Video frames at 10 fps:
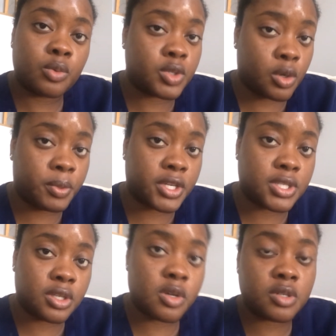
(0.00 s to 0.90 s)
which are
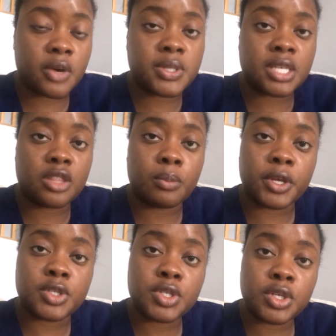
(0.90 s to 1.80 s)
+2s, I would say they're
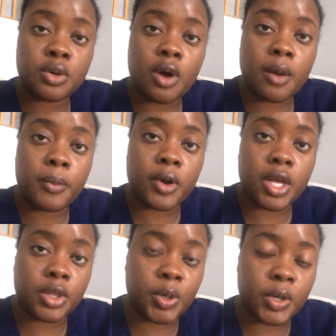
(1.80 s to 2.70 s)
+2, upper
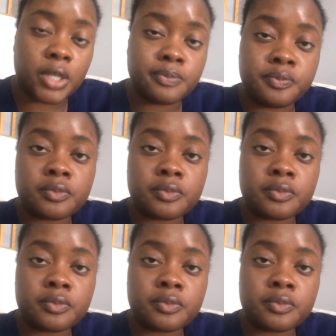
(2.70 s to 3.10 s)
and lower.